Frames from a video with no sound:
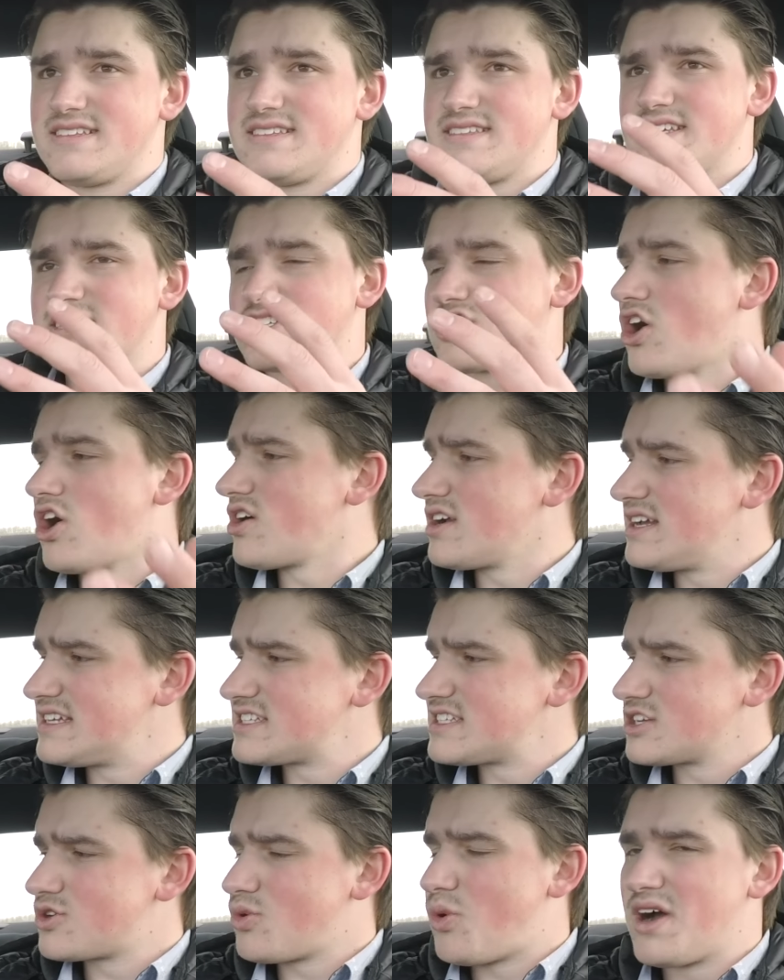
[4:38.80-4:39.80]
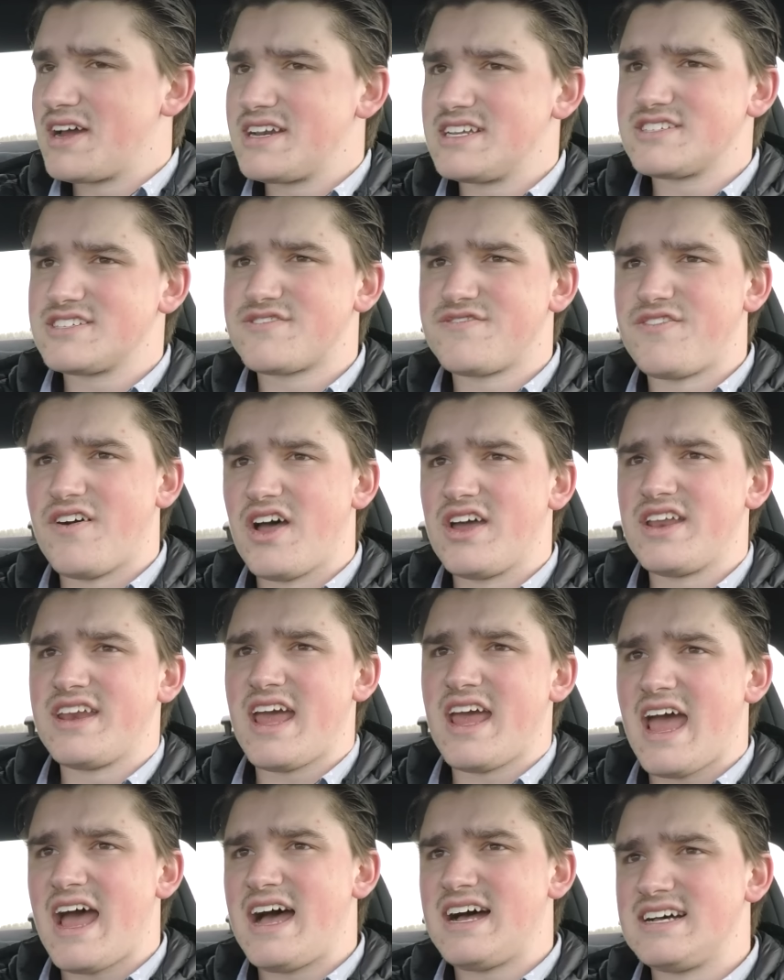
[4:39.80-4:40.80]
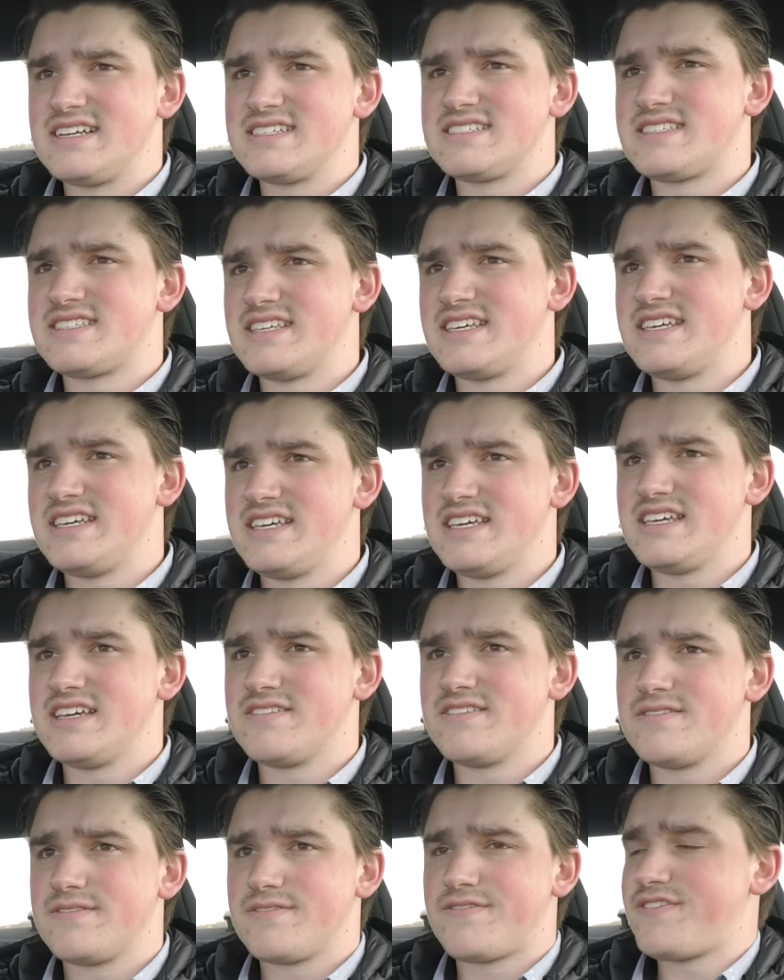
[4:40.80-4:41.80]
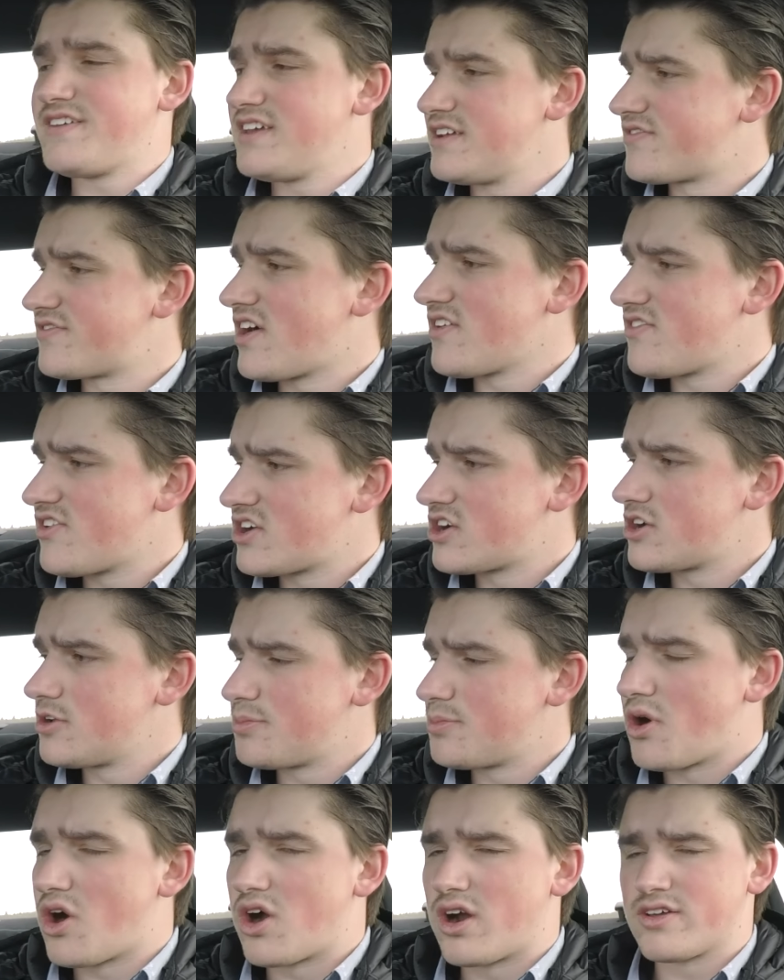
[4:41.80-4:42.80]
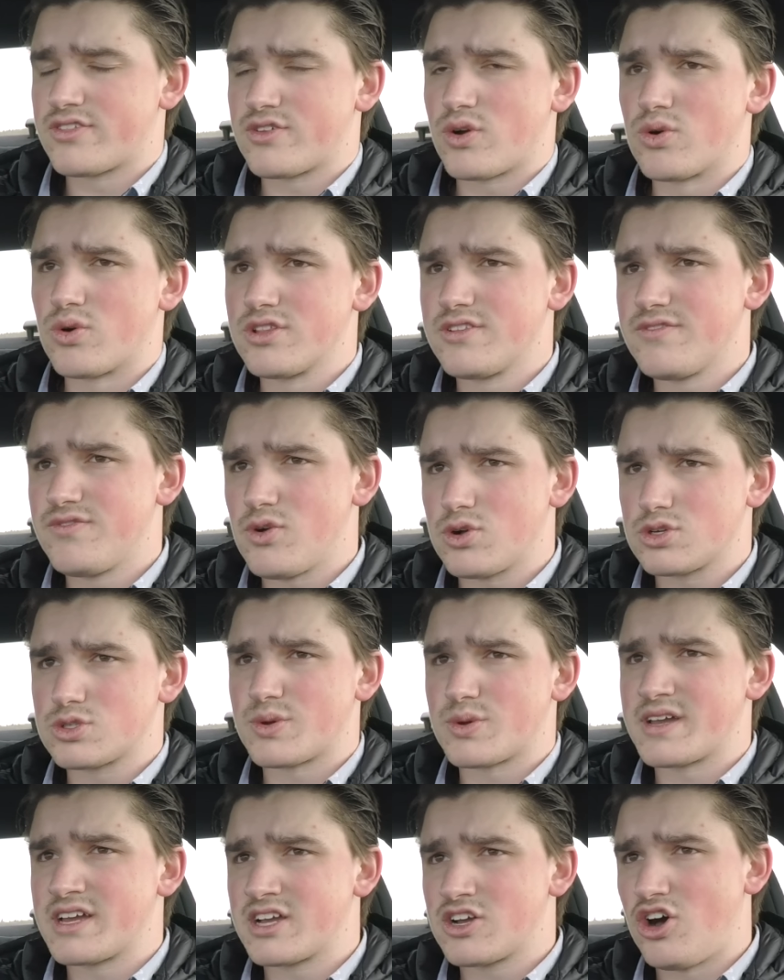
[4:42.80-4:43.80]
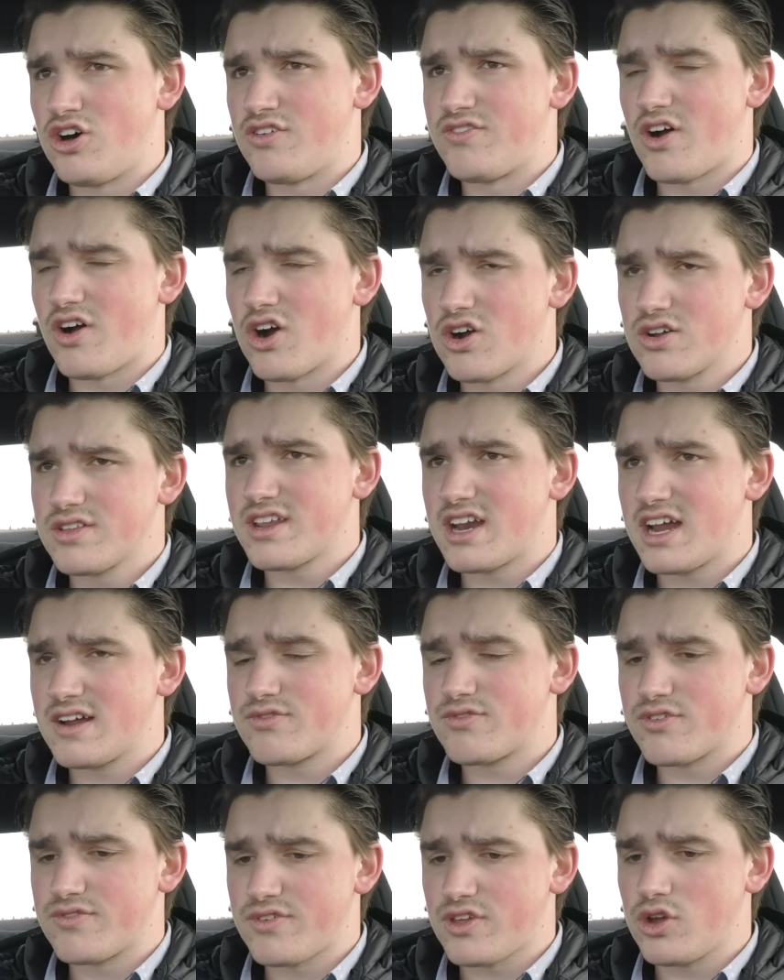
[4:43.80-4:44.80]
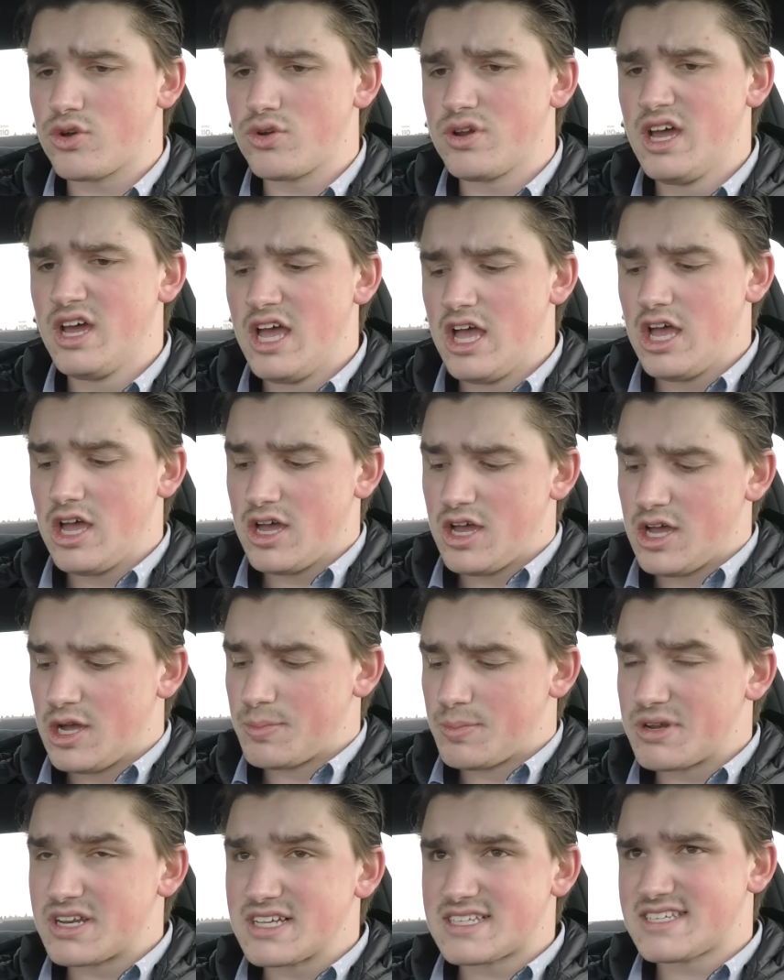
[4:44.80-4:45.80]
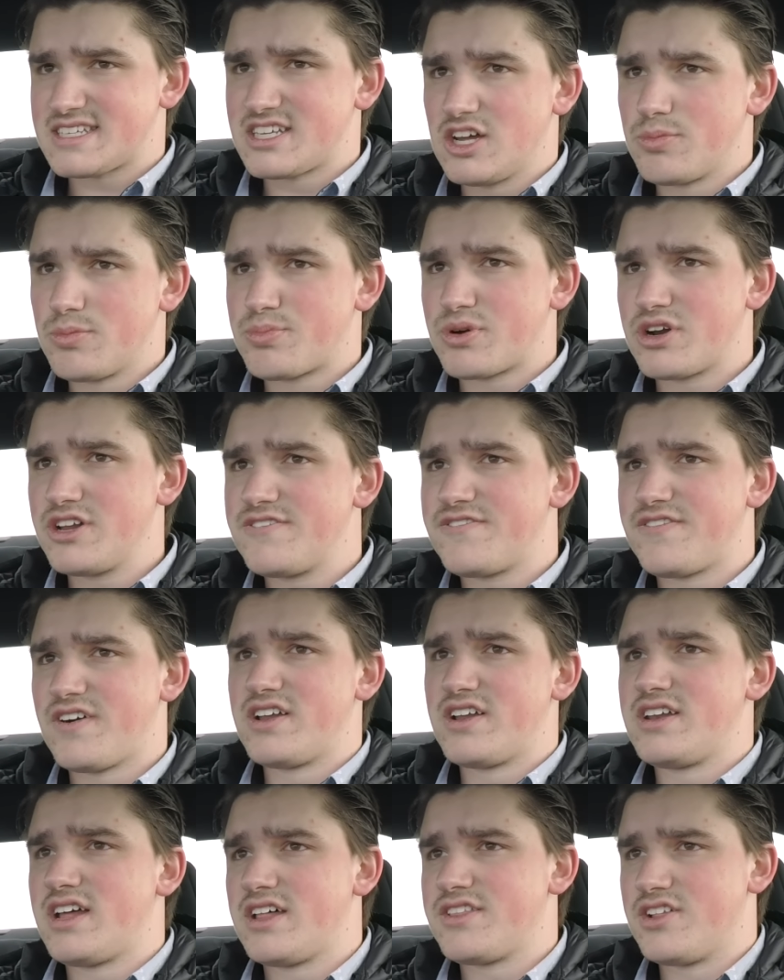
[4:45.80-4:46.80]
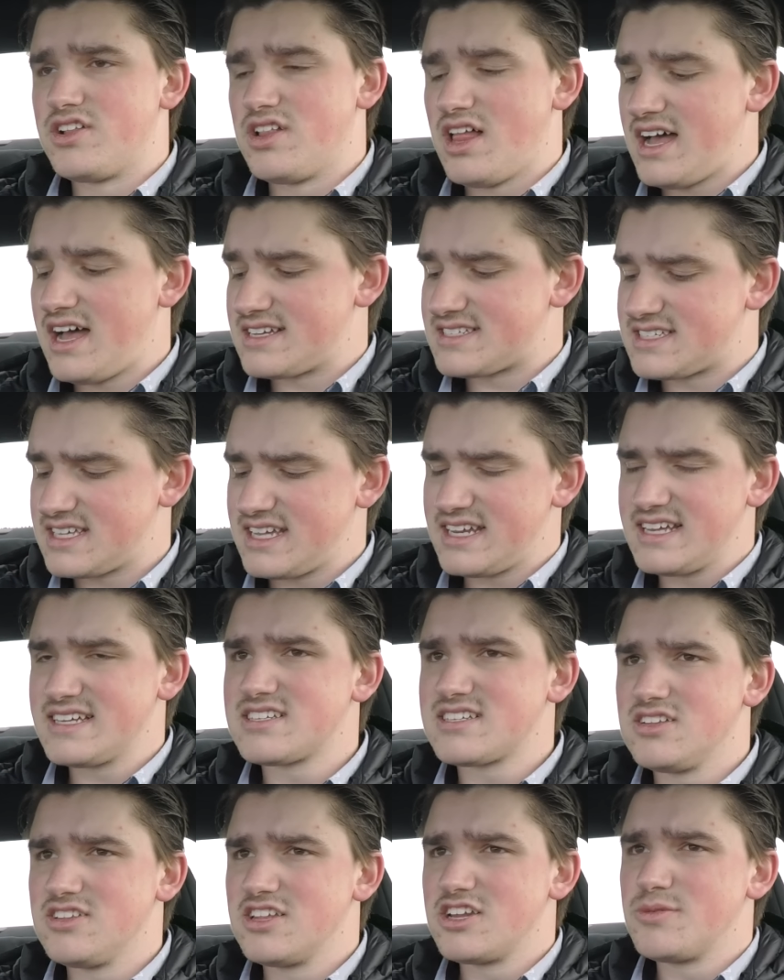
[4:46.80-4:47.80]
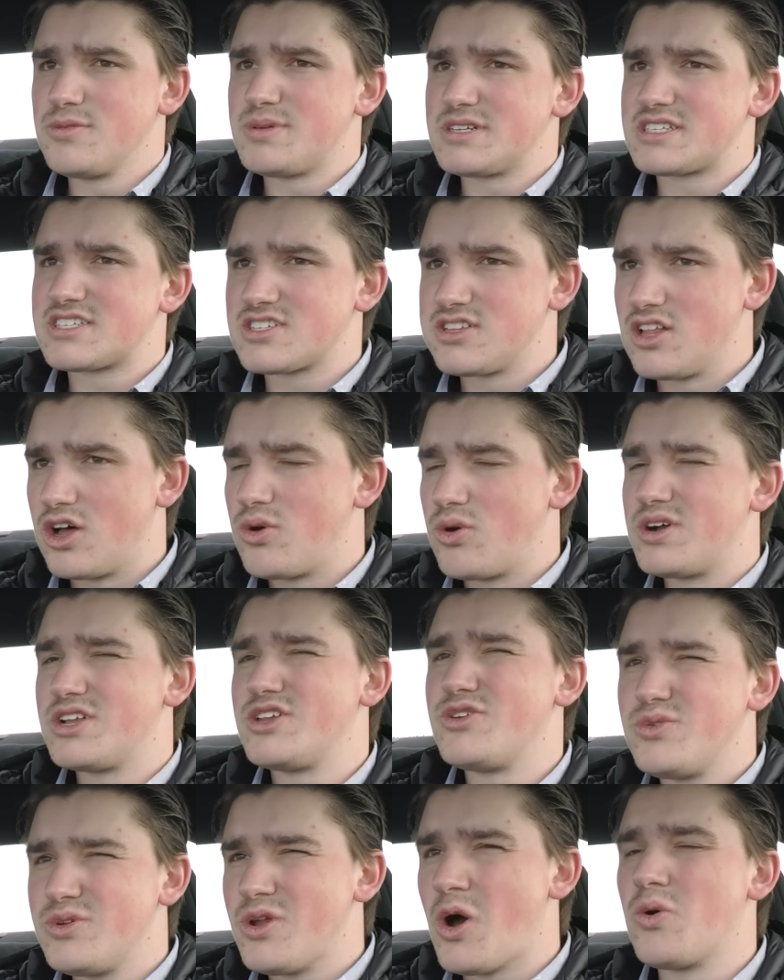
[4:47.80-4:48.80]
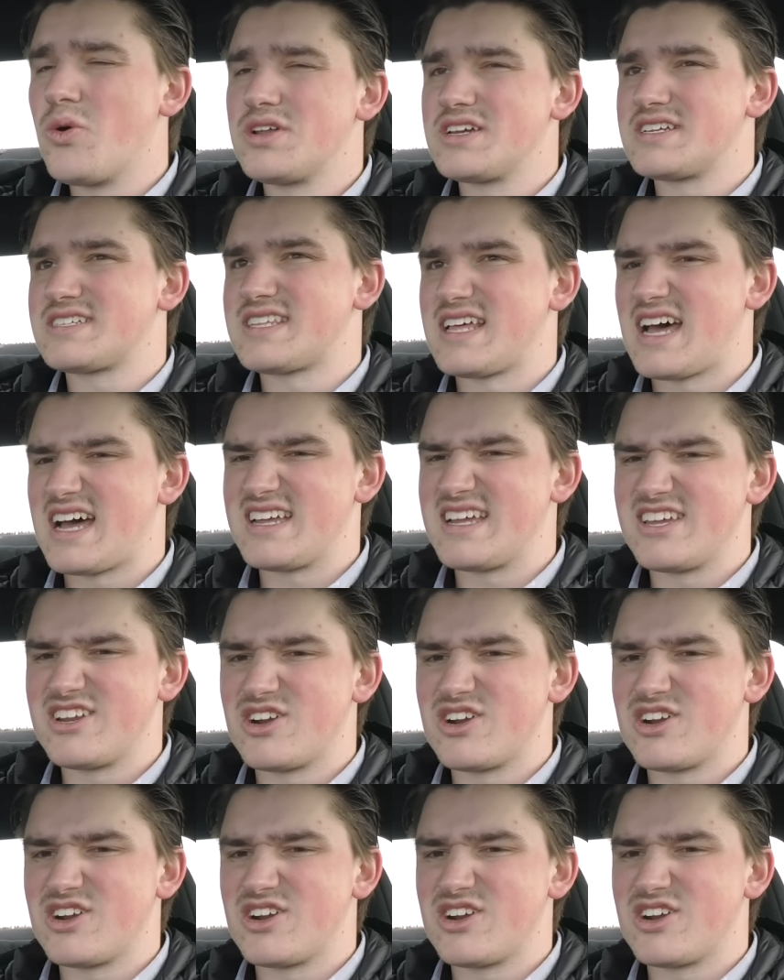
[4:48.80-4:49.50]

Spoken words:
This car isn't quite as fun as the Fiat 500 Abarth or the Volkswagen Golf R that I've reviewed, but it's still pretty fun nonetheless. It is a little bit slow, and you notice that,